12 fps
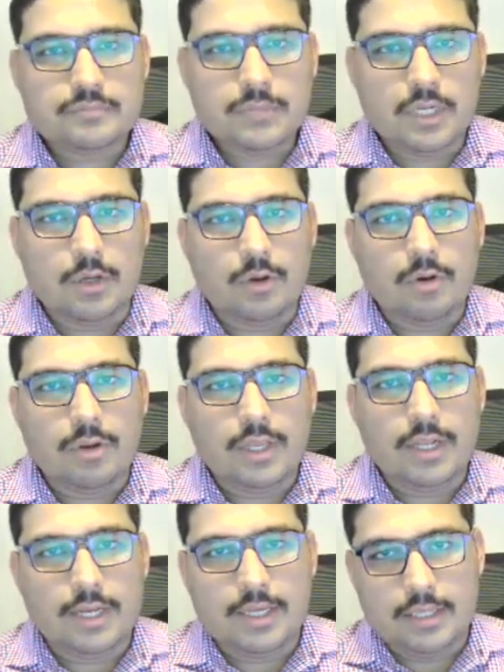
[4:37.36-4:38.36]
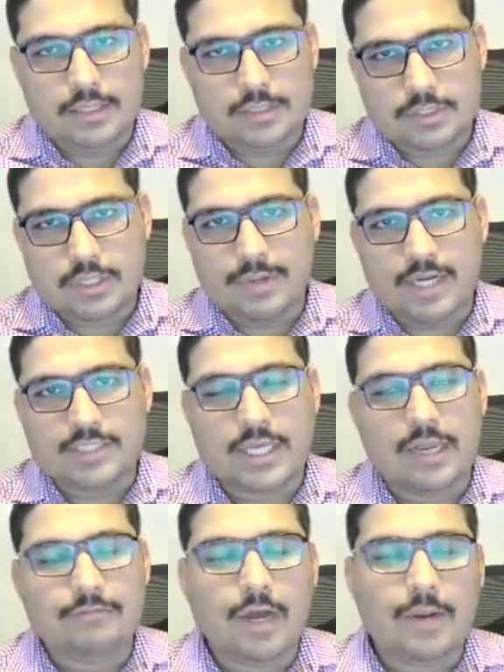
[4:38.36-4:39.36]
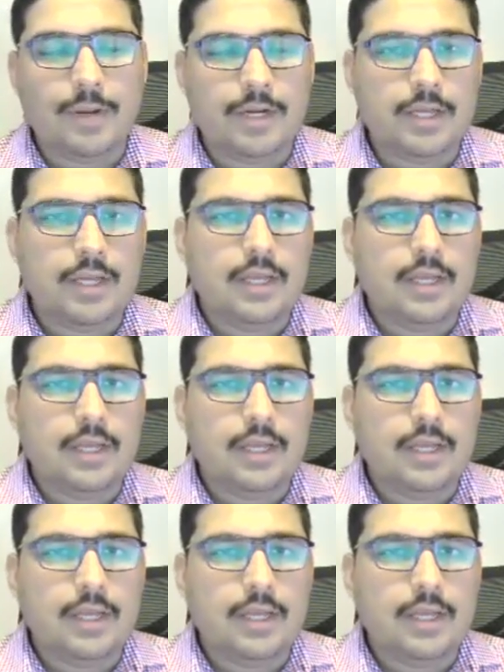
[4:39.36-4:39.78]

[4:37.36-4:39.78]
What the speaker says: in a scrum and agile environment.